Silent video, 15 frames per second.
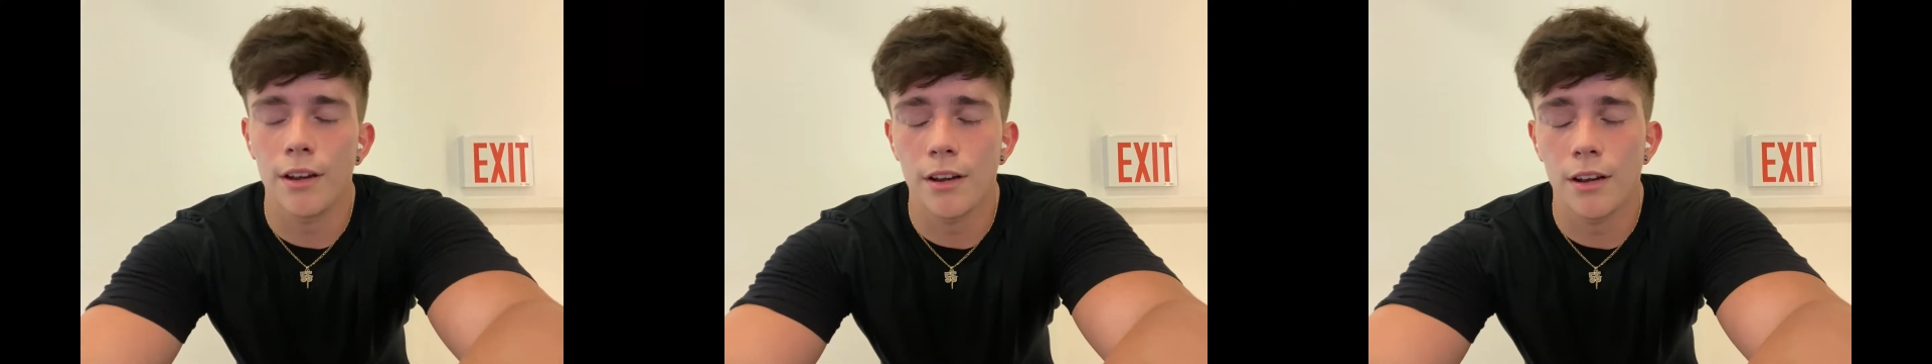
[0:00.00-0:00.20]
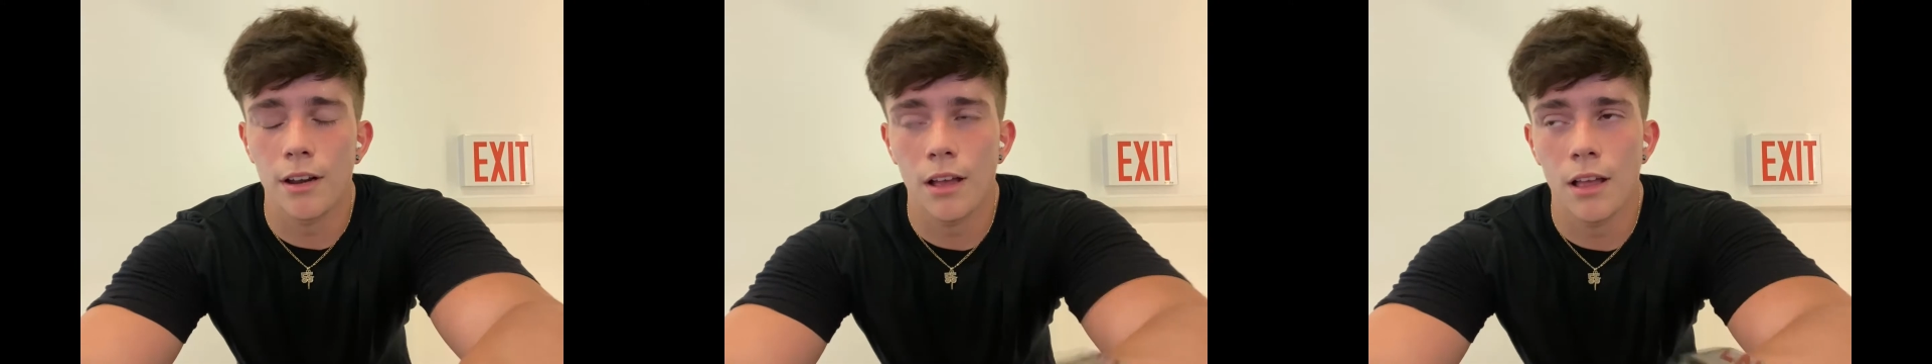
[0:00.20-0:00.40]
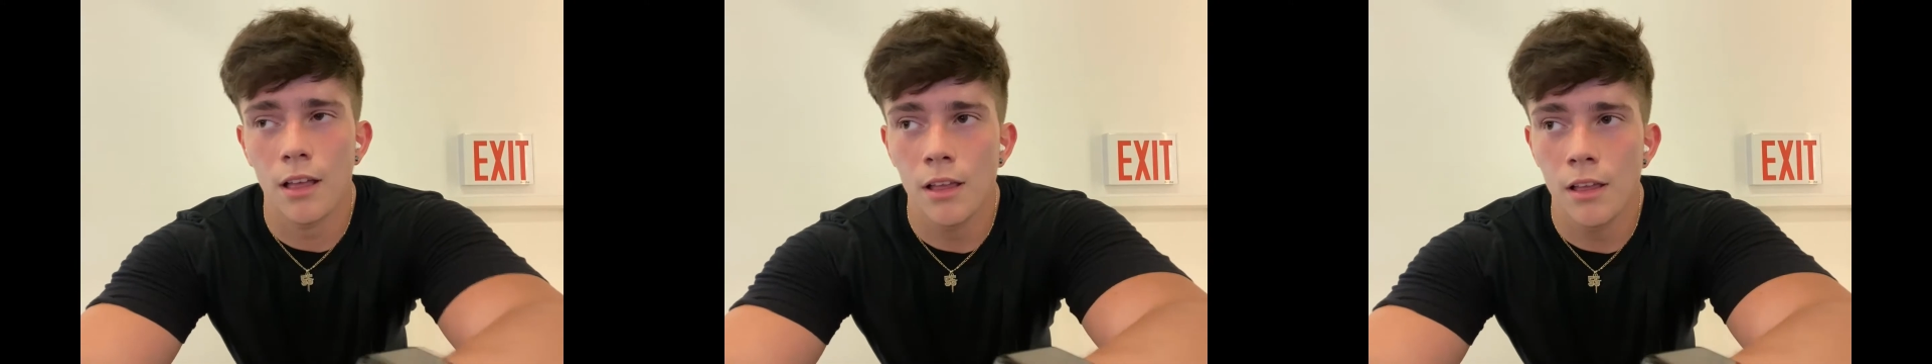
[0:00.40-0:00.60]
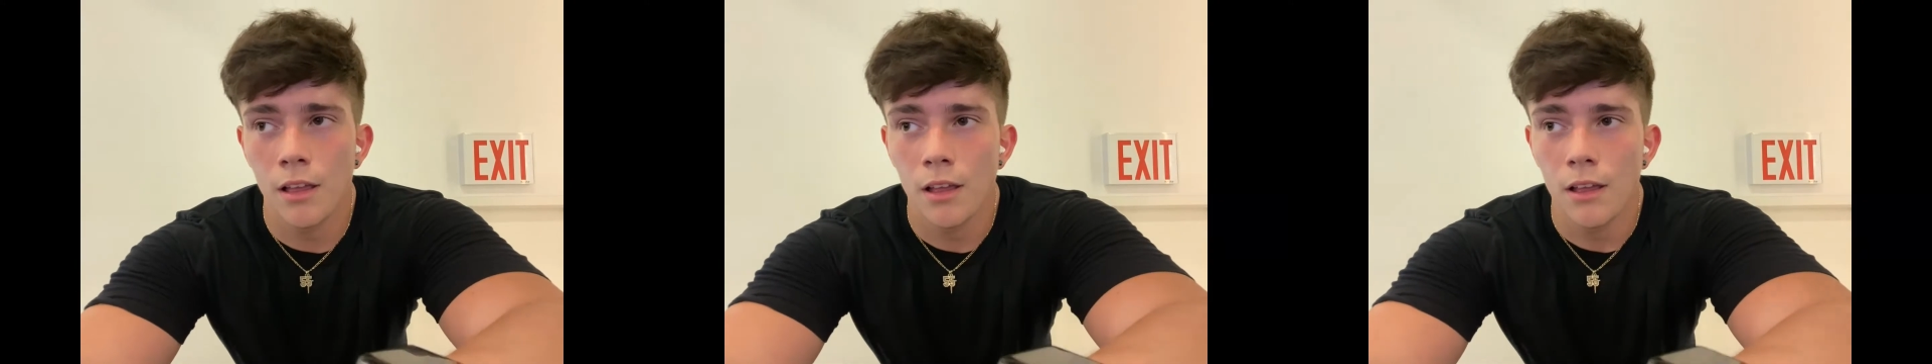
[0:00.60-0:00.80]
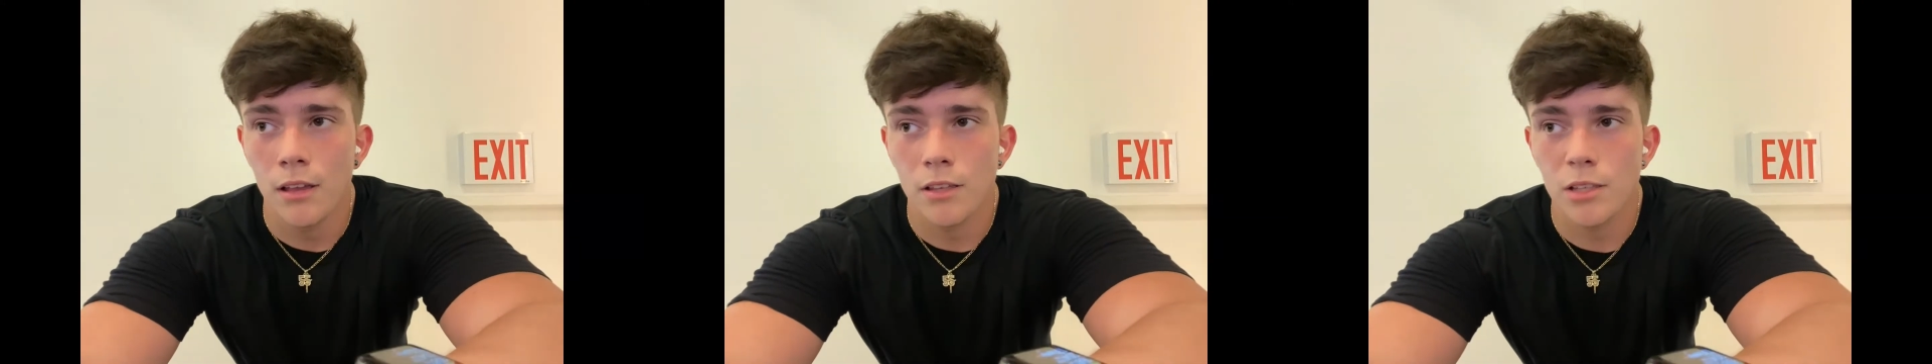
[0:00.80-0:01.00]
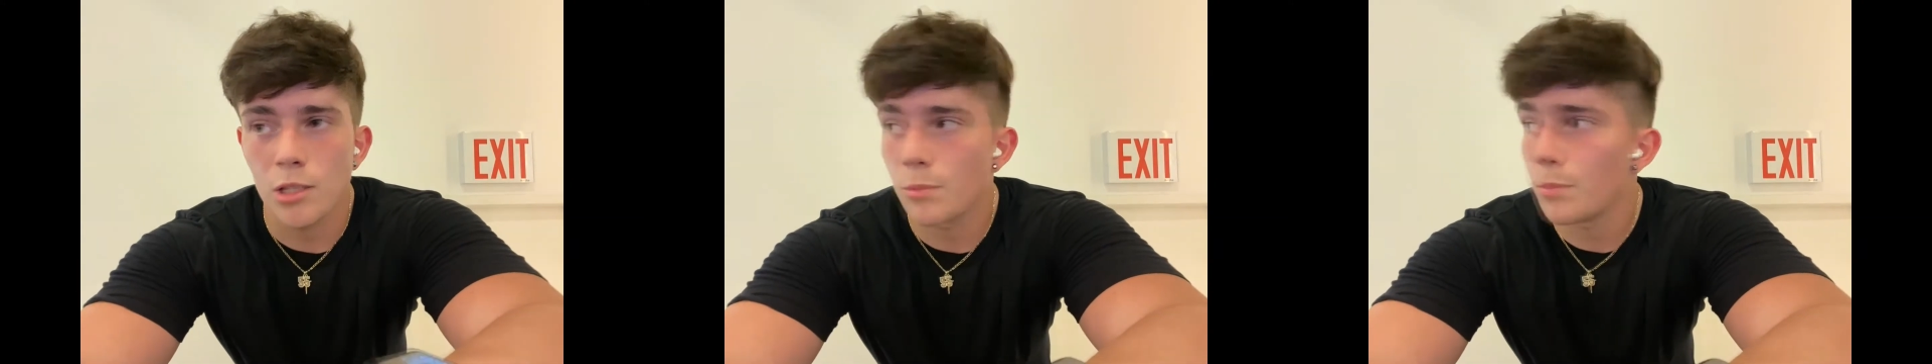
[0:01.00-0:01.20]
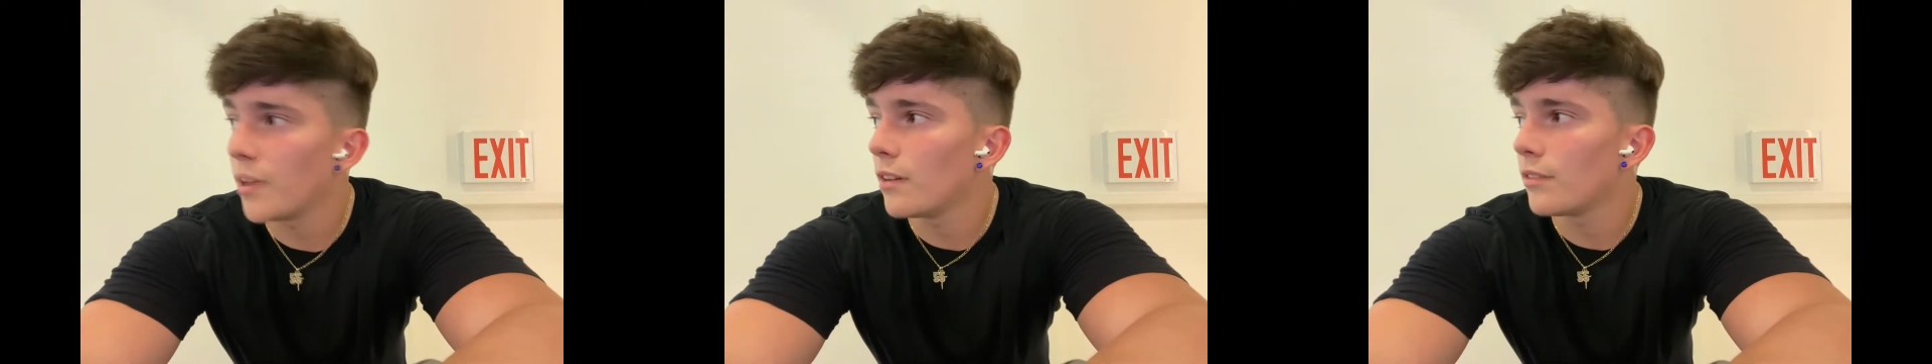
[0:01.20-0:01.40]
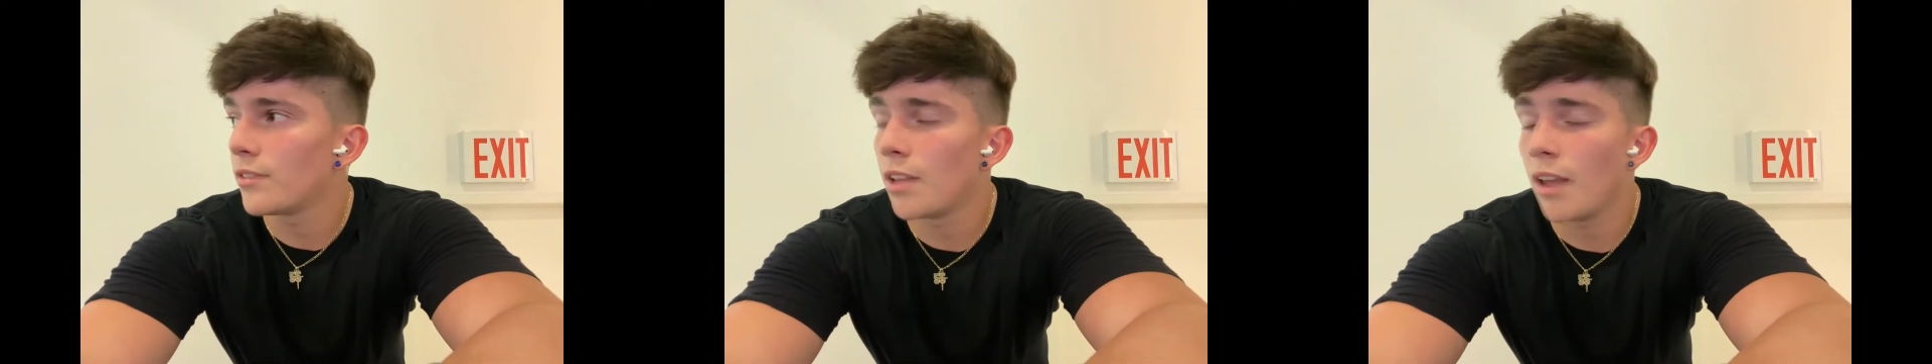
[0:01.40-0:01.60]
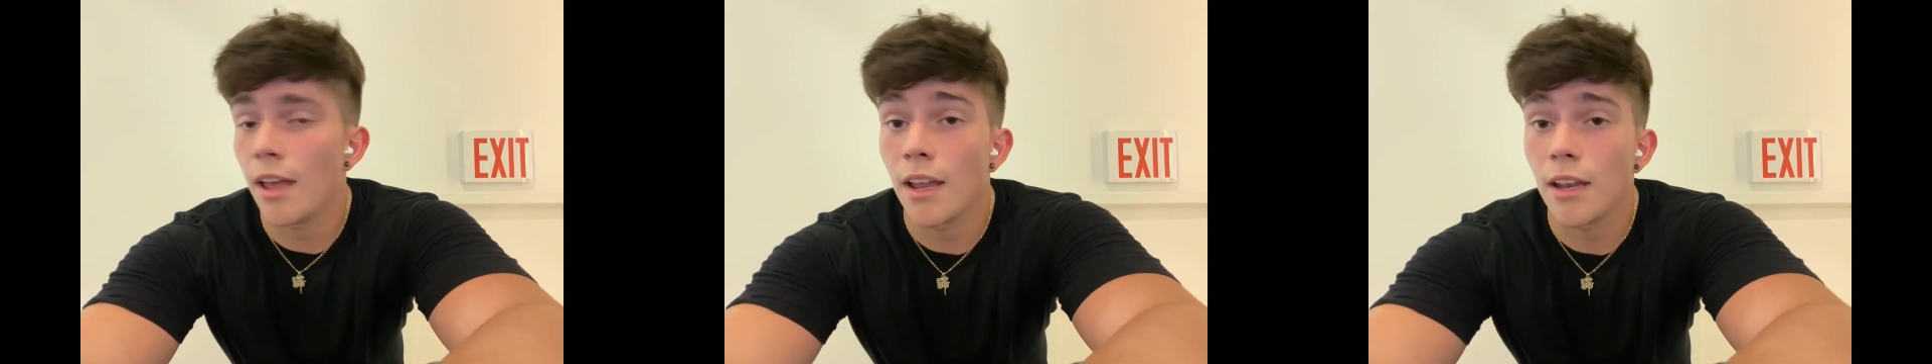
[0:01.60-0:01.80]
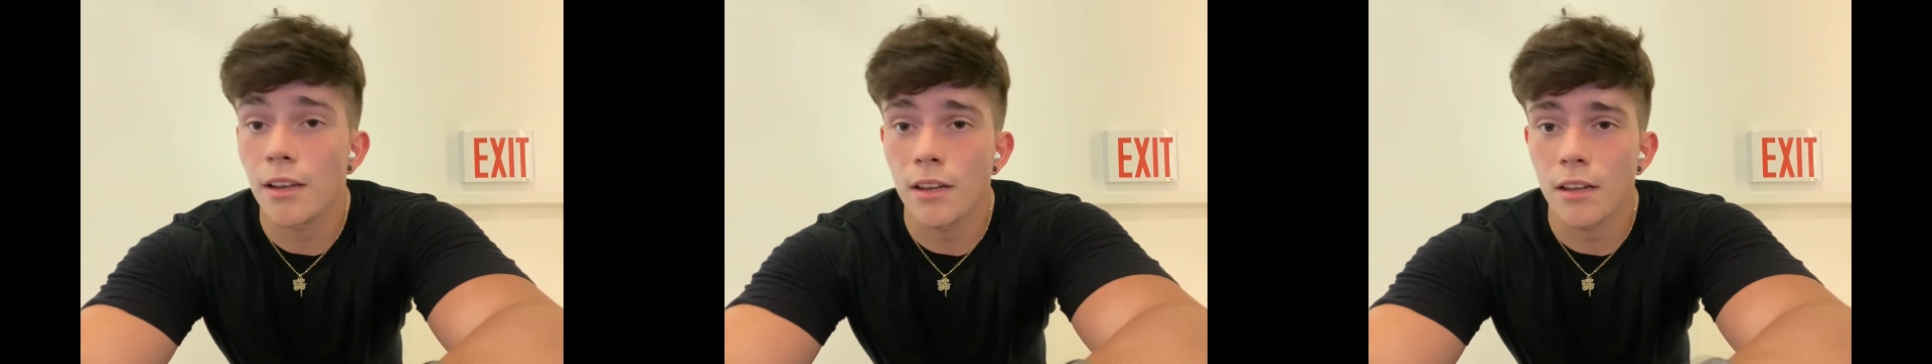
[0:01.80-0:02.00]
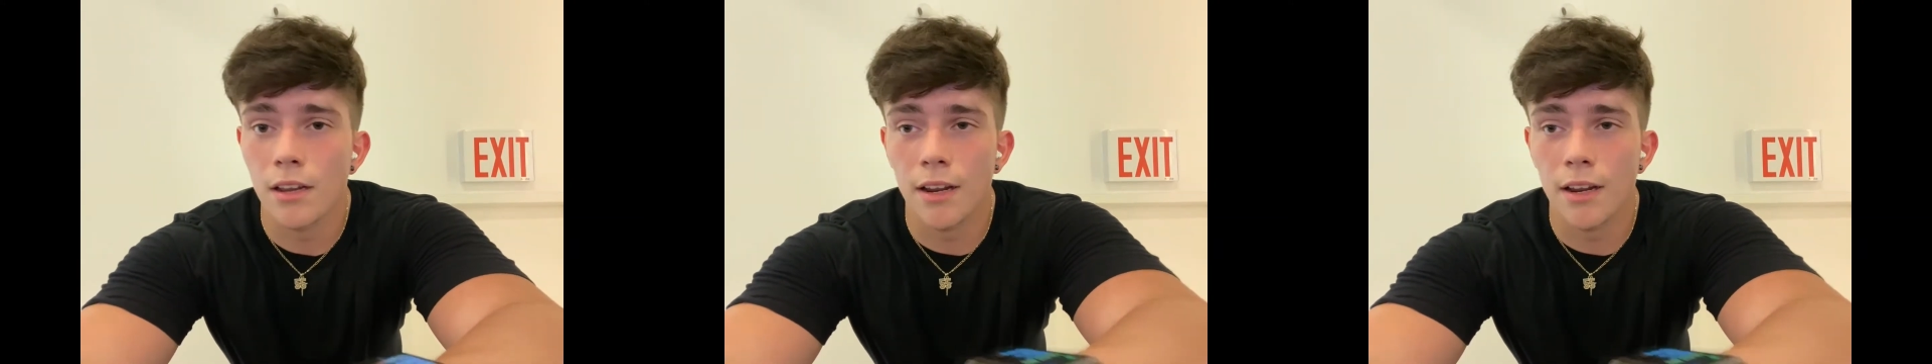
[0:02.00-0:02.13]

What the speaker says: a speed of 10,